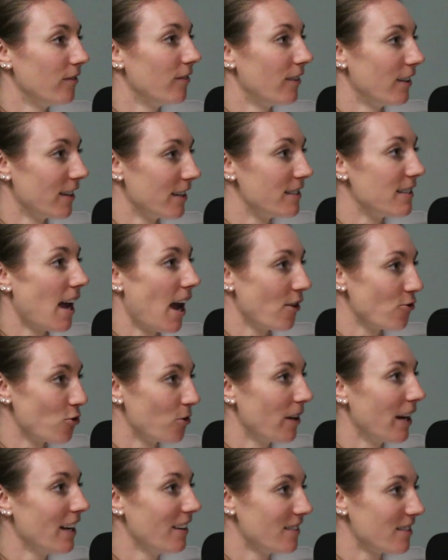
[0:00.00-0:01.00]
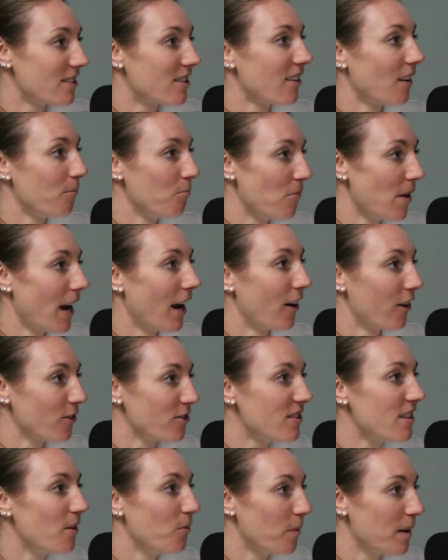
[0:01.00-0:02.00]
exaggerate some
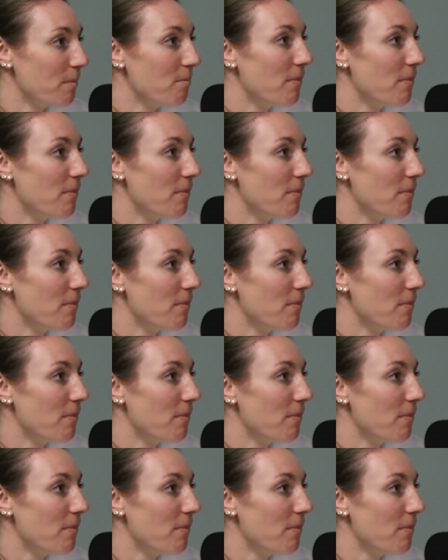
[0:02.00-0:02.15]
errors that we